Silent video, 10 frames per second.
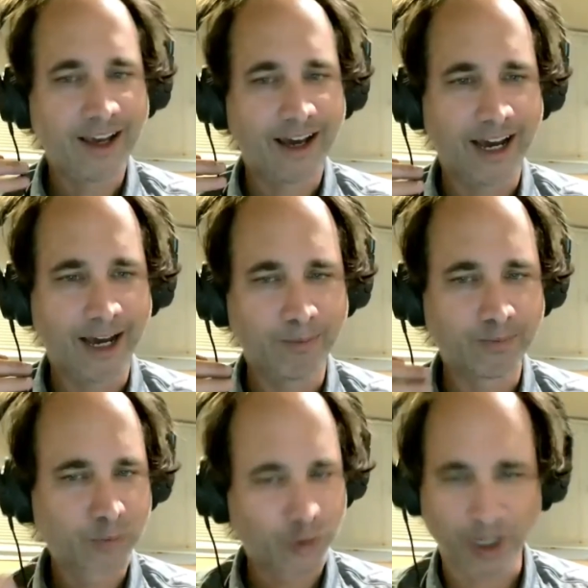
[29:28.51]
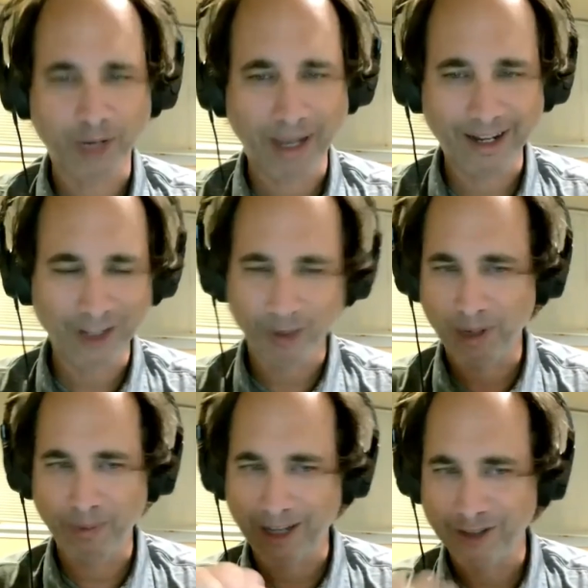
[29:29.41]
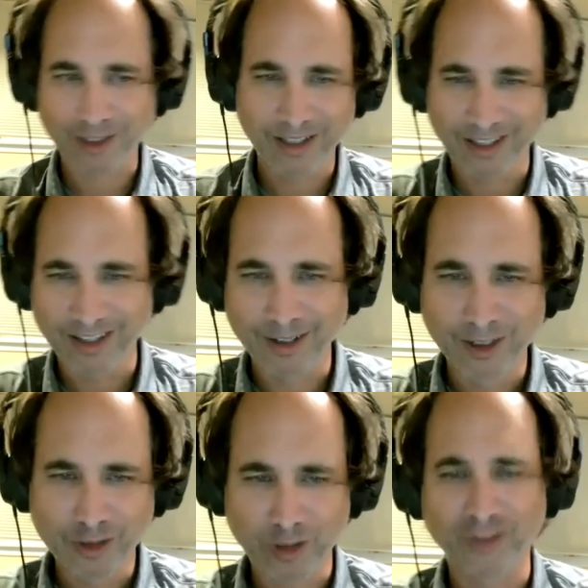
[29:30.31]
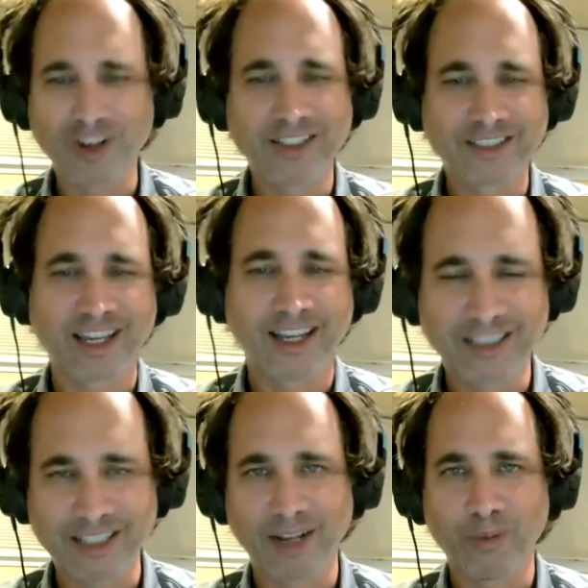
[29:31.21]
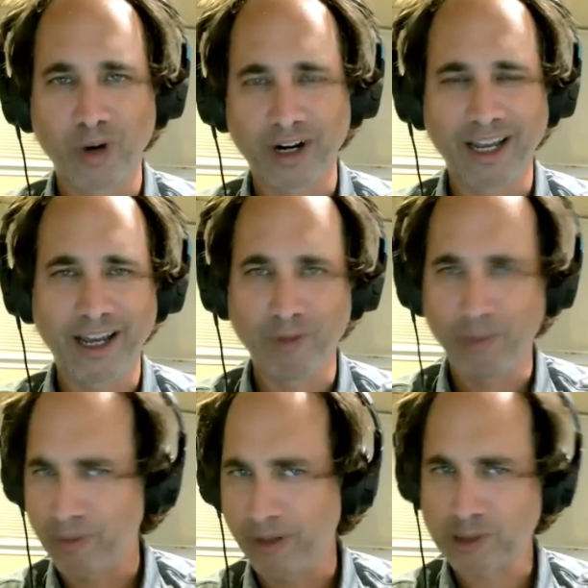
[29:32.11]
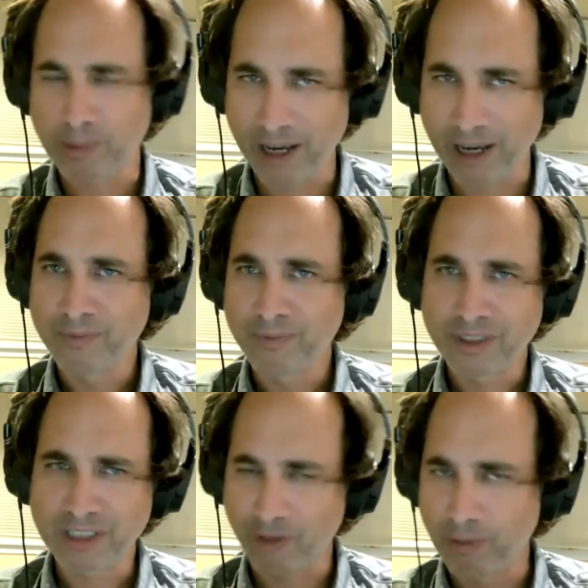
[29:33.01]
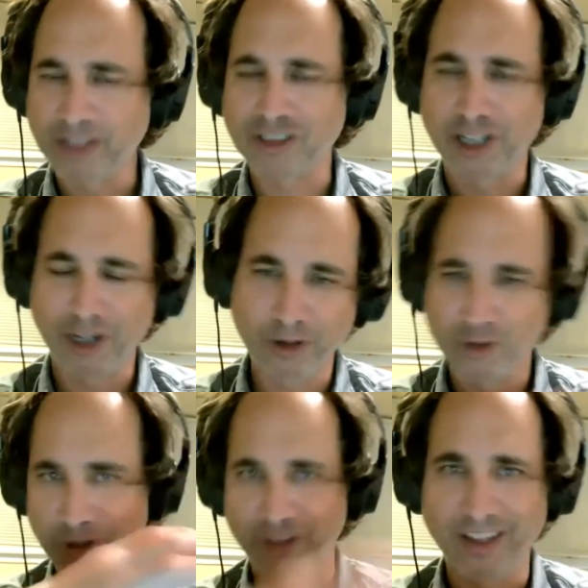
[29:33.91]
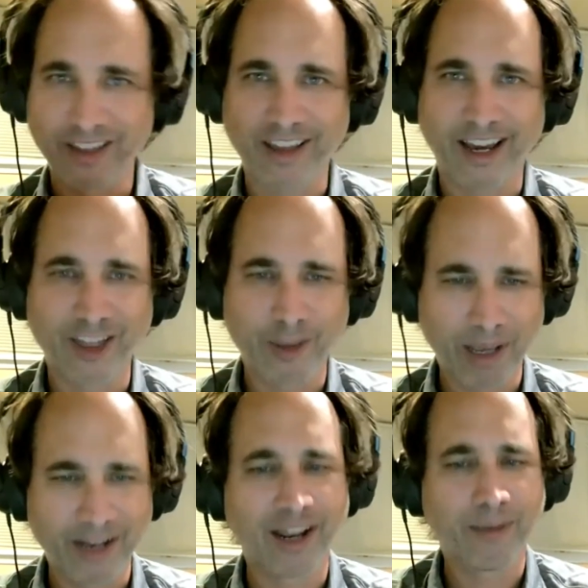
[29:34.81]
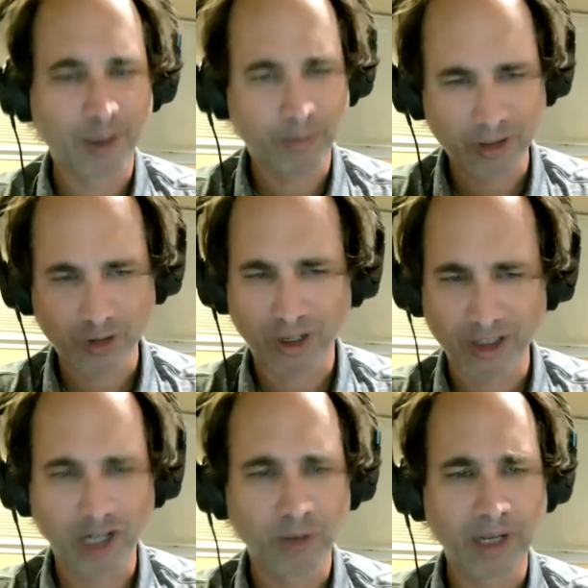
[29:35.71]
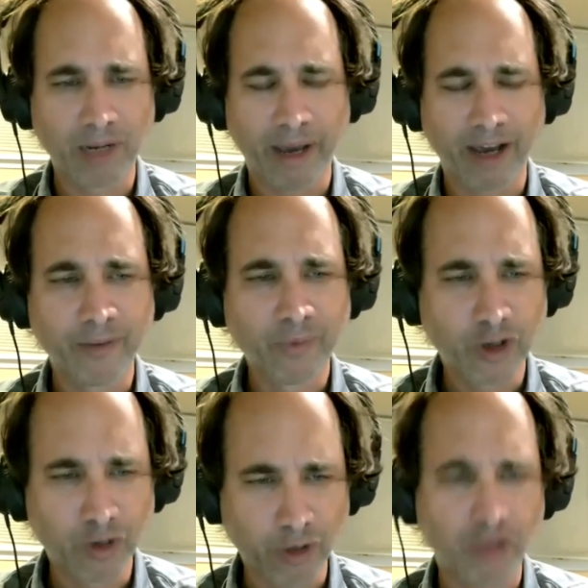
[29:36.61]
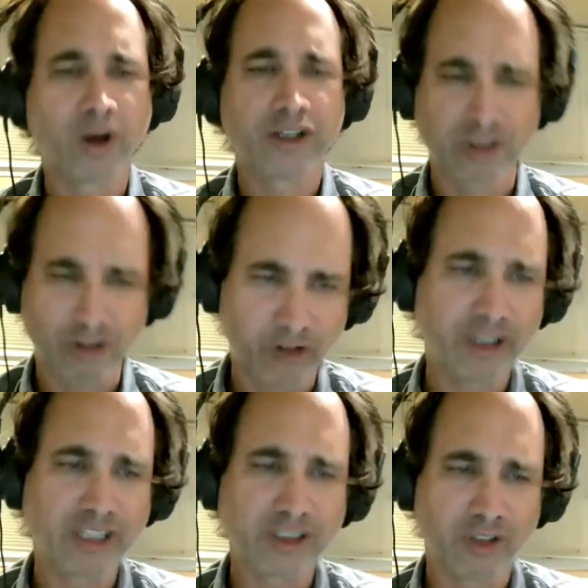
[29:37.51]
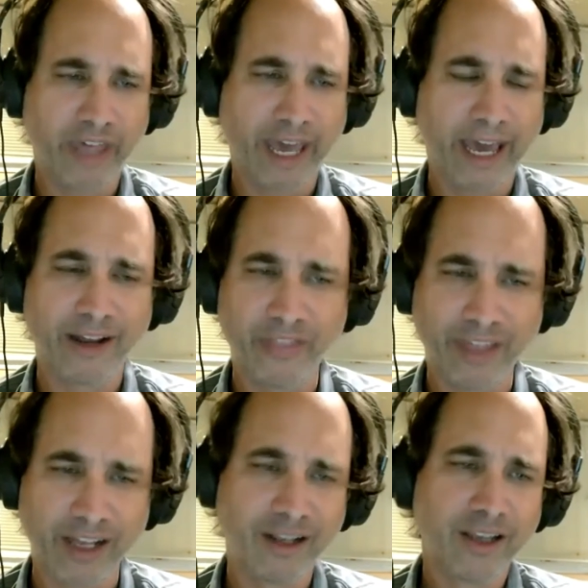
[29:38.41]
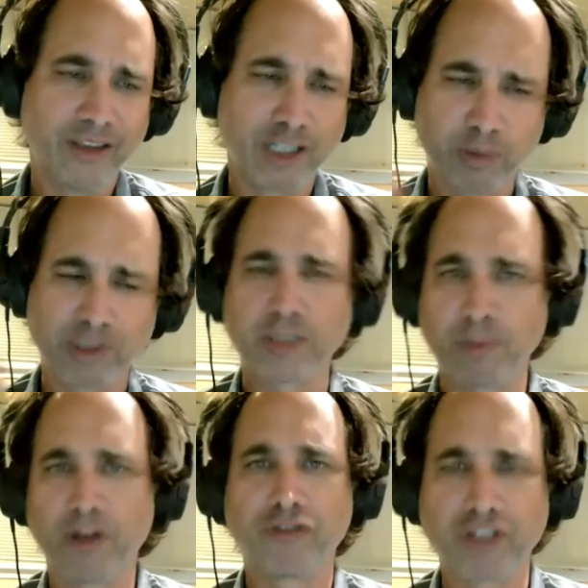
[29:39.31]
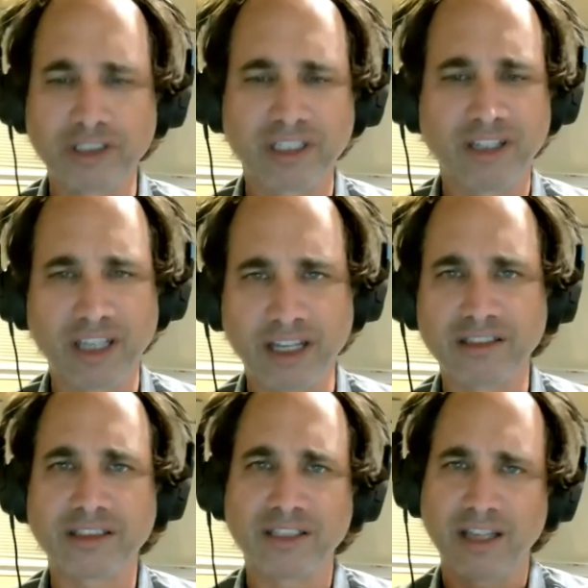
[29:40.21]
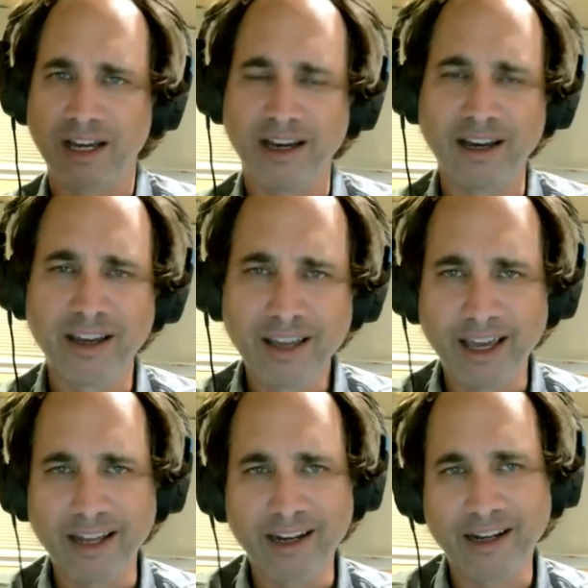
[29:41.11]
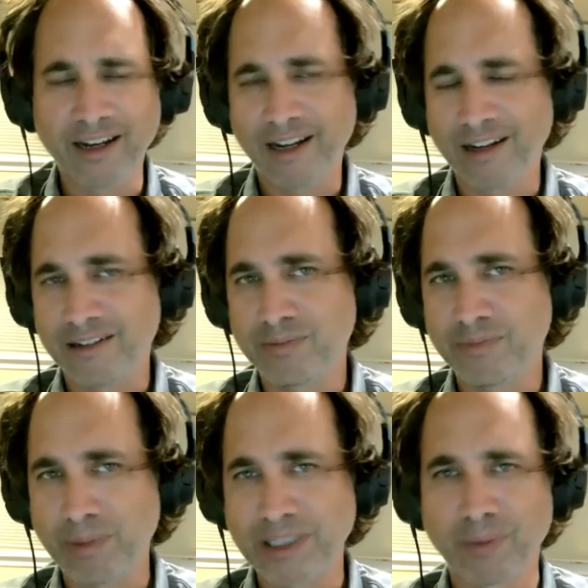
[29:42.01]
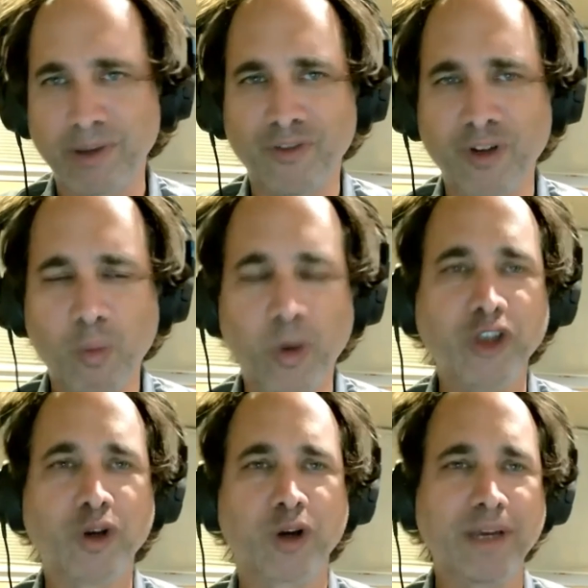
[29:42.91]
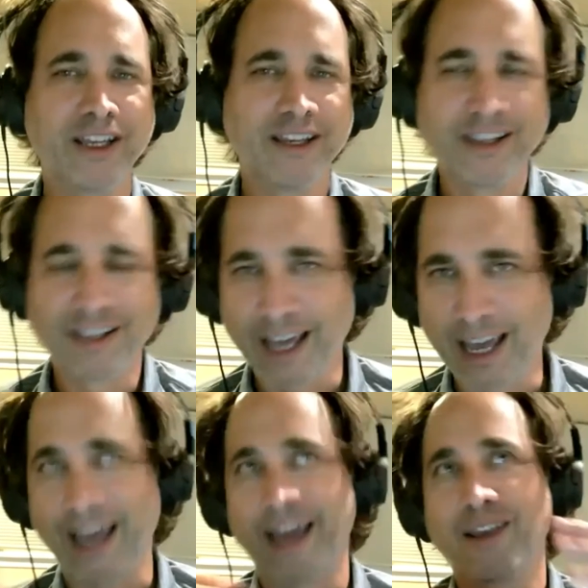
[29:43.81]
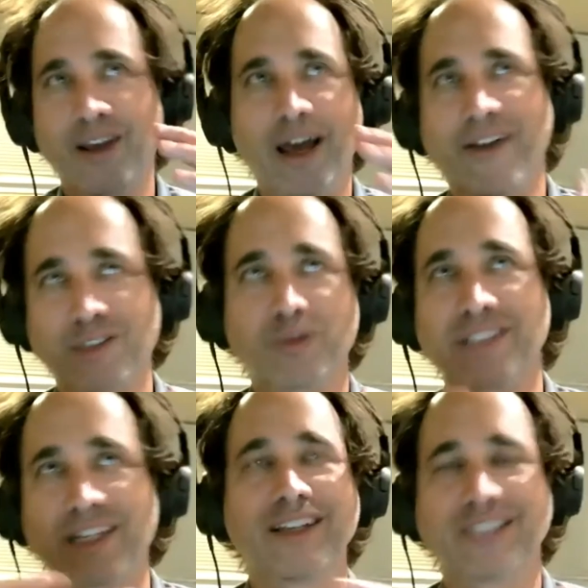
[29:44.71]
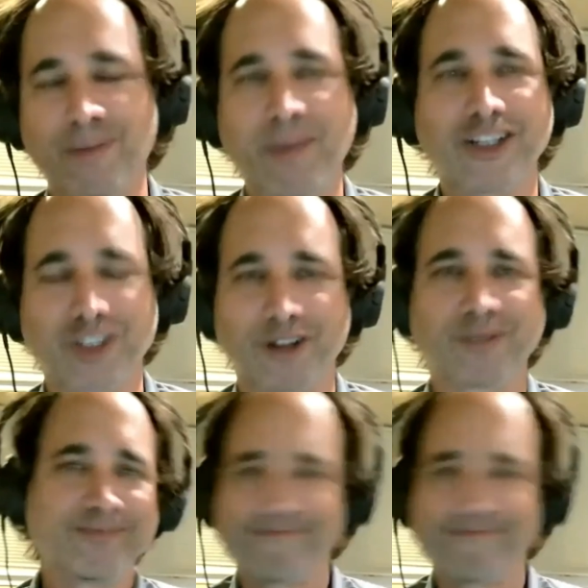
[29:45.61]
Um, talk about a little bit about the sort of your insights and, and work. I, I, remember that was about several months ago during the, the height of the pandemic, but talk a little bit about your thoughts, your learnings on that, and then this principle of resilience uh, and, and, and maybe some of what you could be you know, obviously resilience is a major